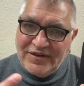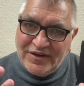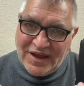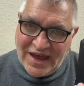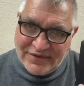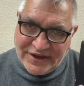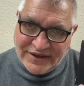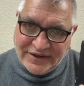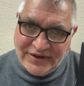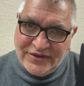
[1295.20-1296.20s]

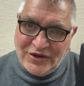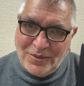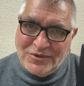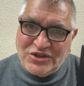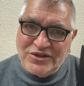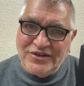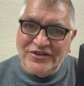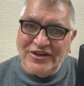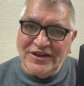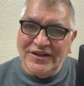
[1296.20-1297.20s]
having the option
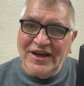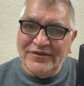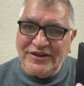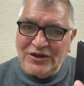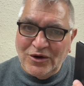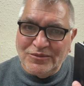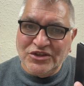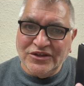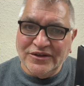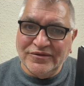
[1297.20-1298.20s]

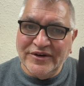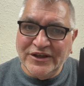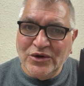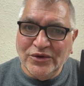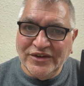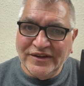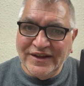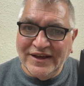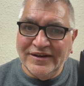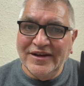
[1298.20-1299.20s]
of recording
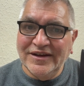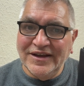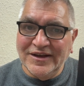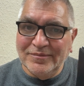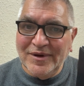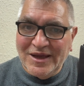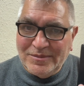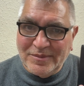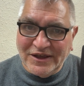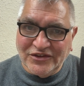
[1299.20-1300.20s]
that in a
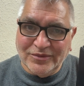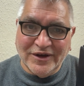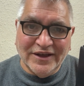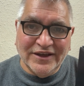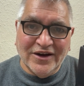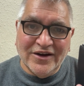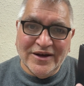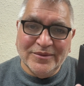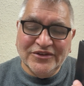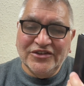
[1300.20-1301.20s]
paper-based way, I
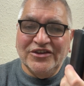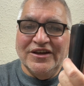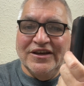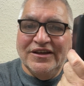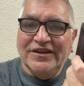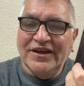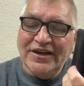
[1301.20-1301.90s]
would say,